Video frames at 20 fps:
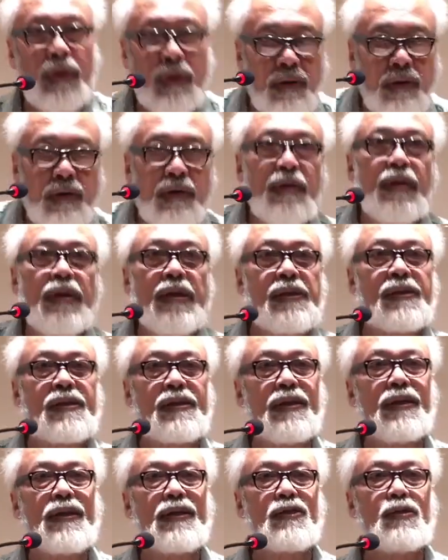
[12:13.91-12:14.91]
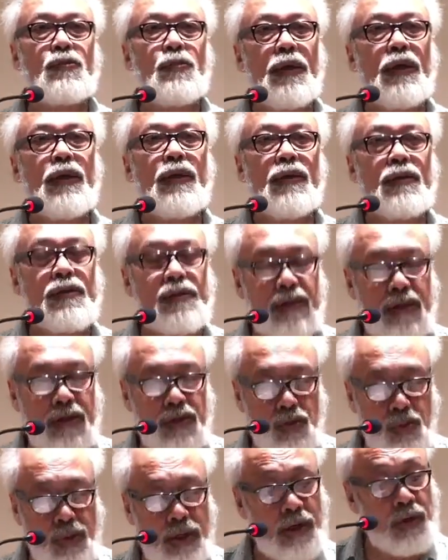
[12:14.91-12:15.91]
the eastern experience
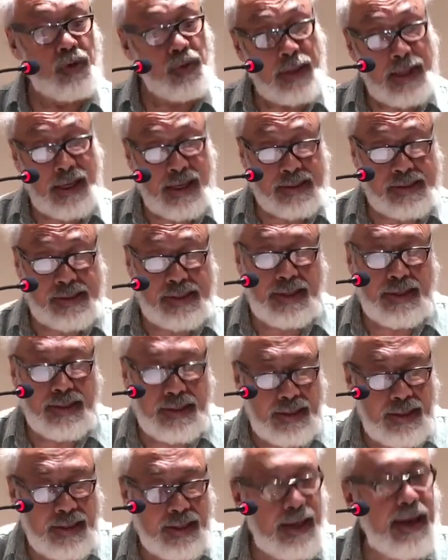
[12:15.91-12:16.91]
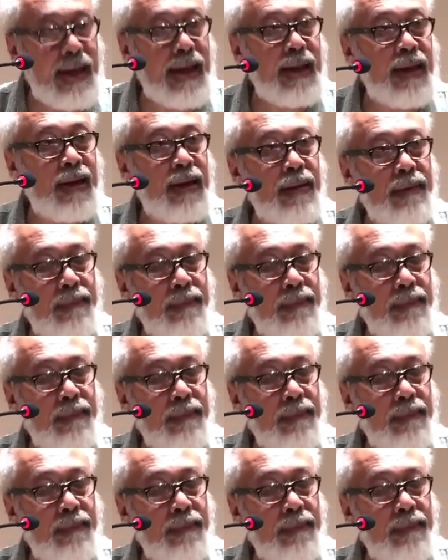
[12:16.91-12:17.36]
as well, to the extent I can.